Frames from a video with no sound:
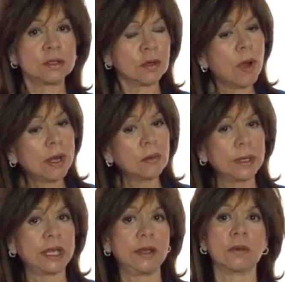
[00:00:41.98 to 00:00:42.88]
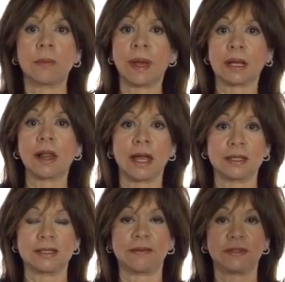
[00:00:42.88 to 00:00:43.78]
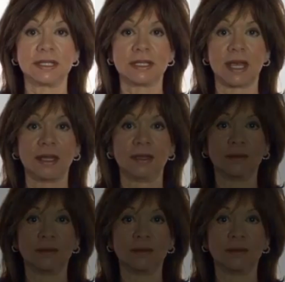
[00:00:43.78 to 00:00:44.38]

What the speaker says: So why don't we hear what my clients have to say?